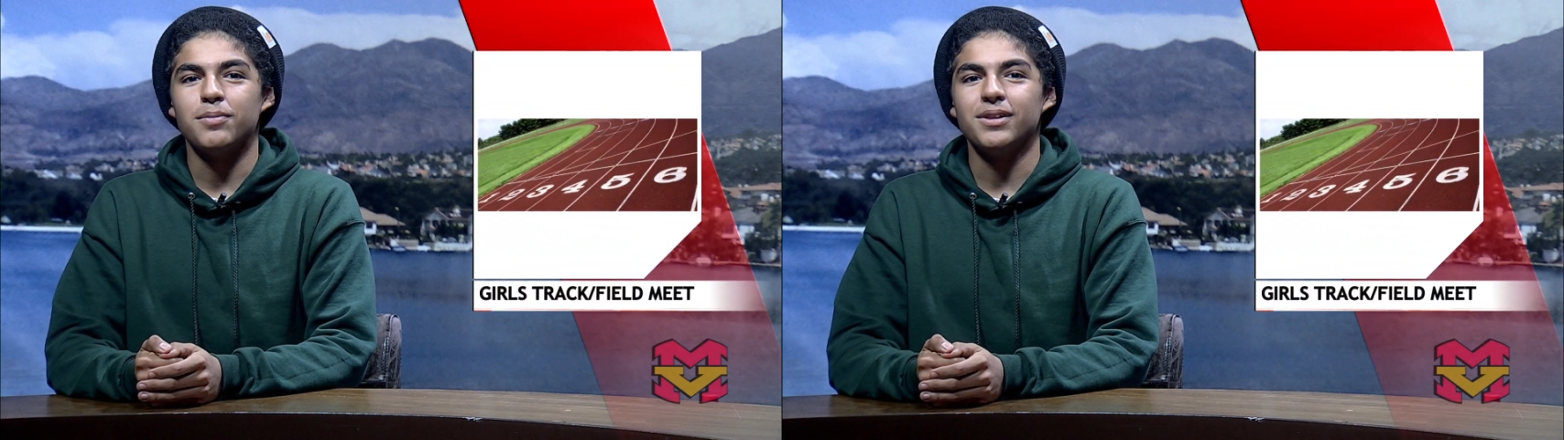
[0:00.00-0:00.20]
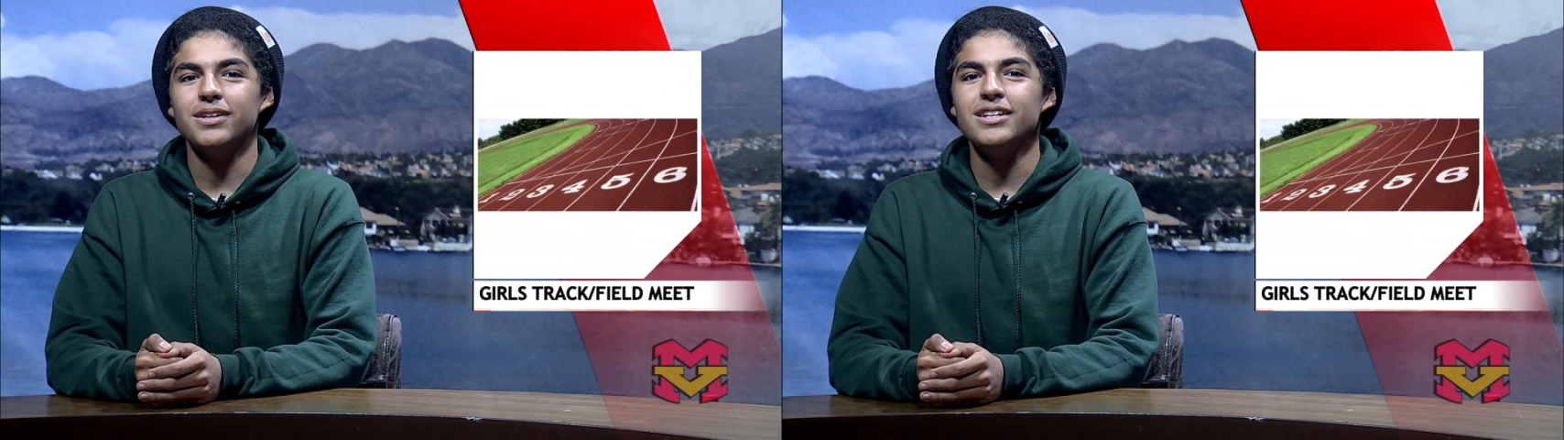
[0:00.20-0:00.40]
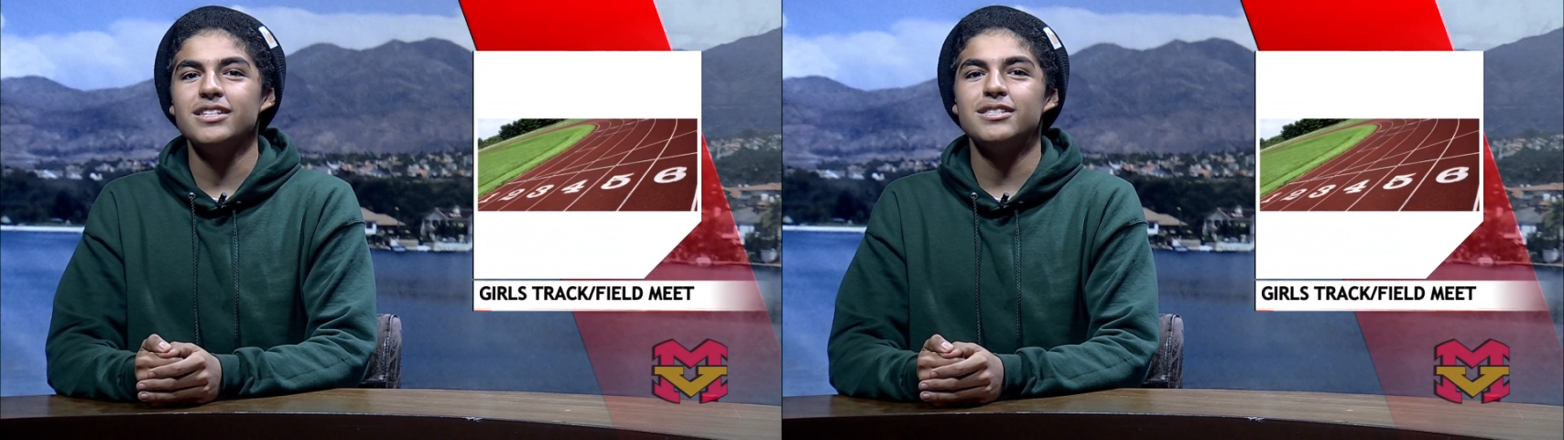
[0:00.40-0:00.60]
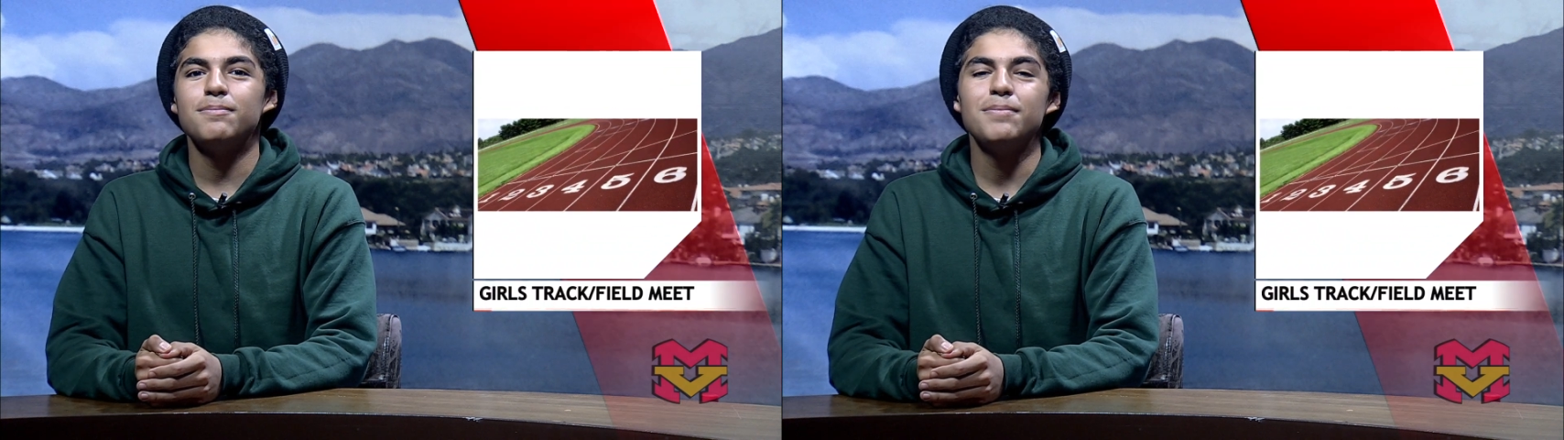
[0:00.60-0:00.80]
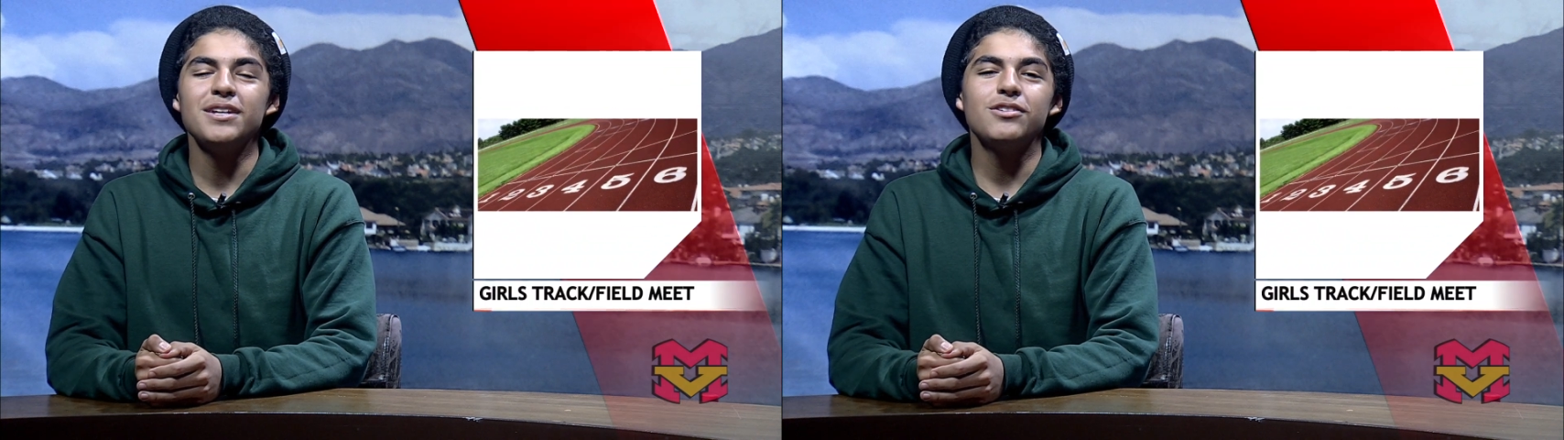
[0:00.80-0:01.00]
please
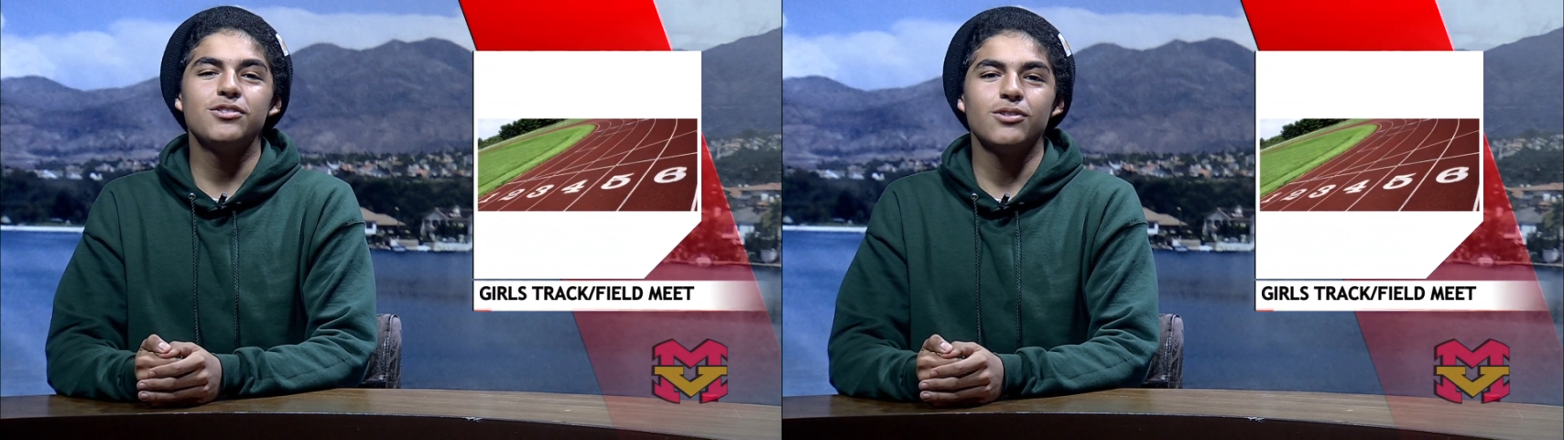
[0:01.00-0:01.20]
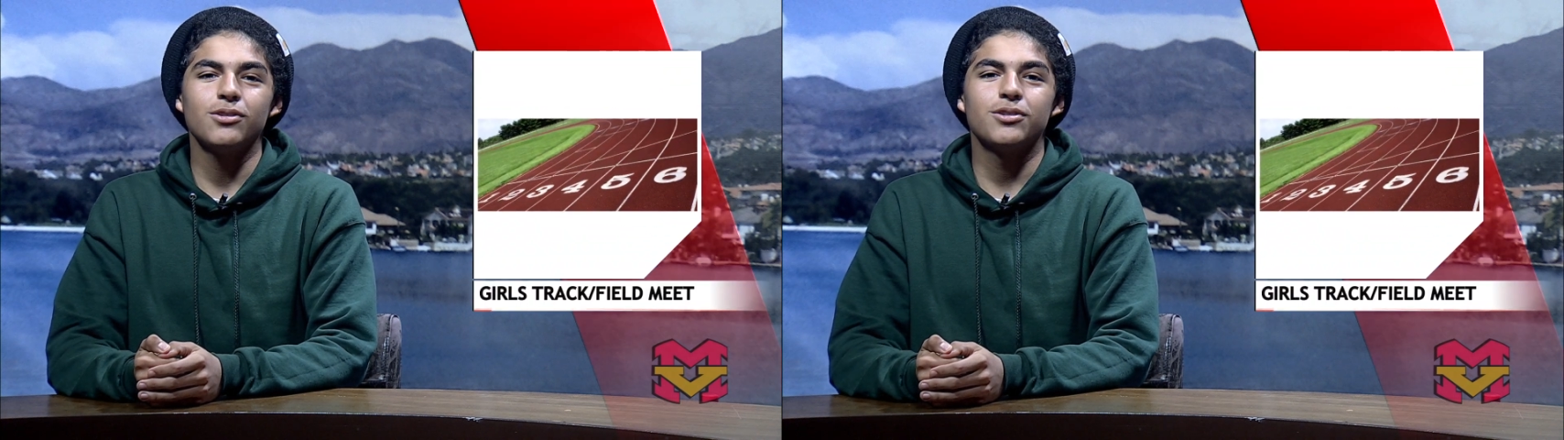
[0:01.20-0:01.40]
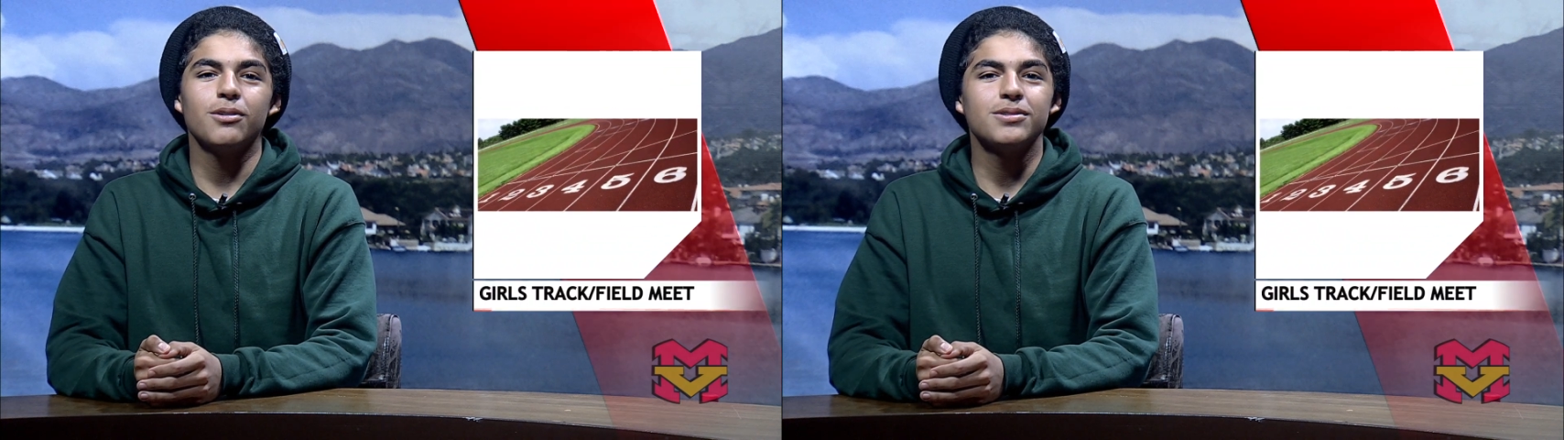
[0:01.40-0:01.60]
be sure to go